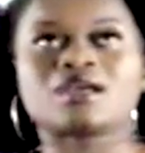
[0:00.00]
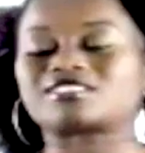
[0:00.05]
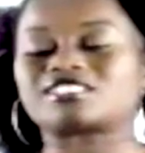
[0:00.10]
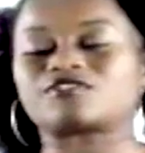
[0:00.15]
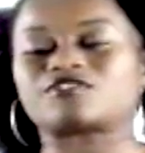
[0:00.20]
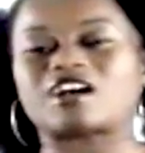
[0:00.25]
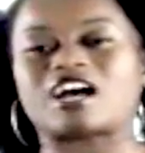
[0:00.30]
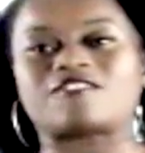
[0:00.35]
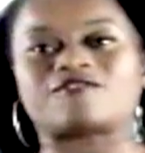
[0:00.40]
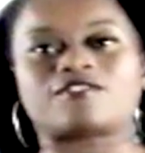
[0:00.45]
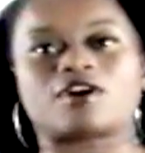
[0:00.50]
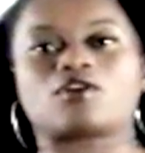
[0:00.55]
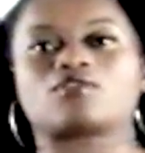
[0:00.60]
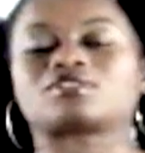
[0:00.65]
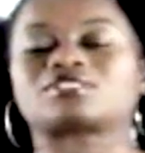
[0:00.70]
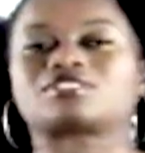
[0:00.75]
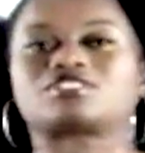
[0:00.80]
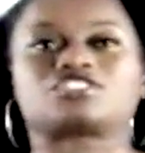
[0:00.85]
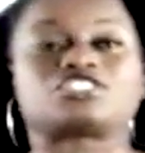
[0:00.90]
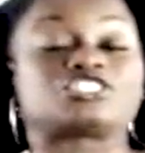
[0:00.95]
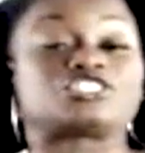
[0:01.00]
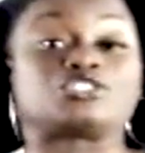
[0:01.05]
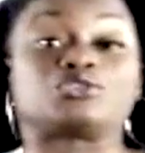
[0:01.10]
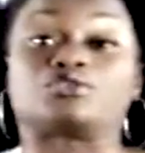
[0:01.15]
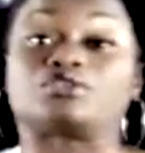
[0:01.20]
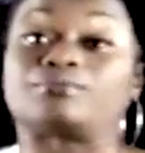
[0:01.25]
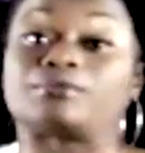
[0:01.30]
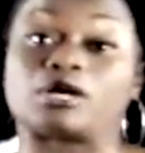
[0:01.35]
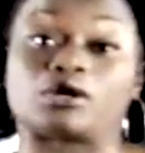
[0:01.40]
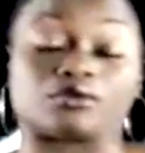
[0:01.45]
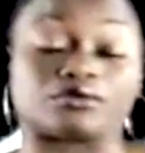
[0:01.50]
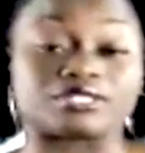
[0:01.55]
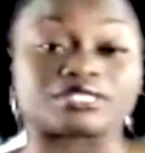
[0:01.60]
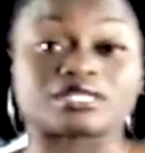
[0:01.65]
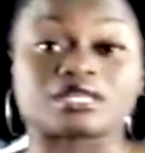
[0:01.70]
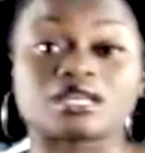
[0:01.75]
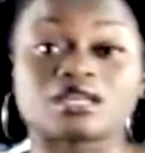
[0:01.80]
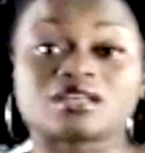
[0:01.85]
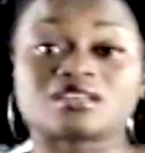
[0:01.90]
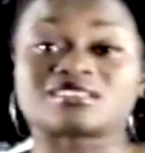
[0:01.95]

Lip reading: First of all, folks, just do the most.